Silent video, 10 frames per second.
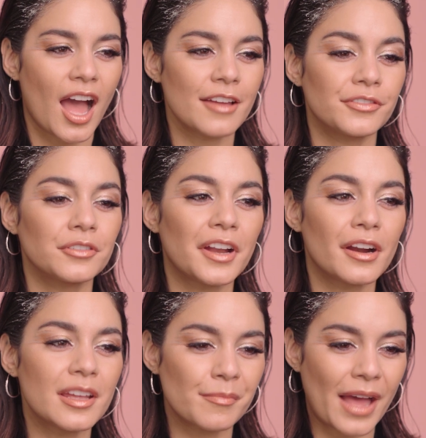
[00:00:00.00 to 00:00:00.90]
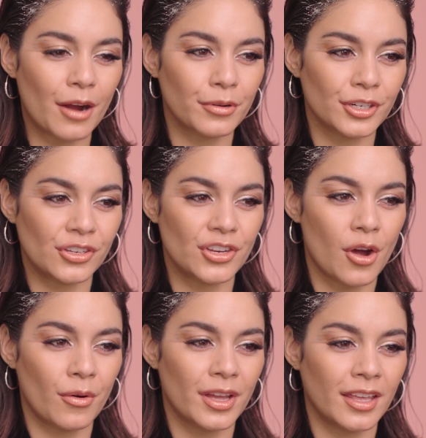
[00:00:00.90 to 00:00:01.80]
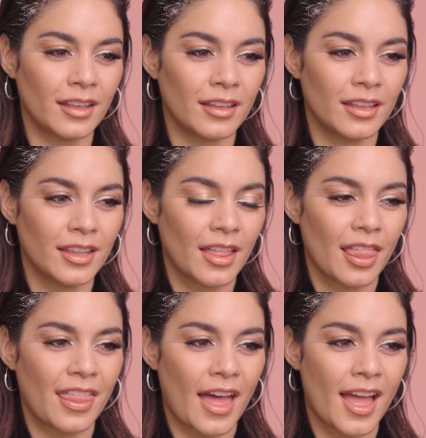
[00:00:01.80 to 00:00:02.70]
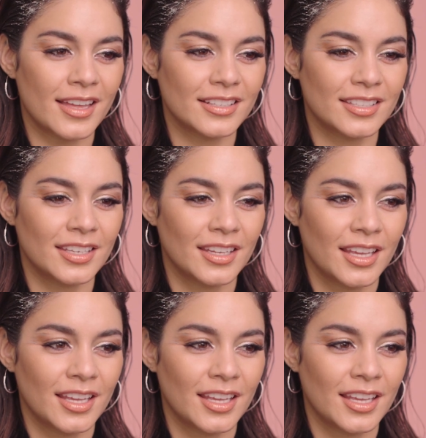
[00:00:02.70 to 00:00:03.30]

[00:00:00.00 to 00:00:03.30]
I feel very empowered knowing that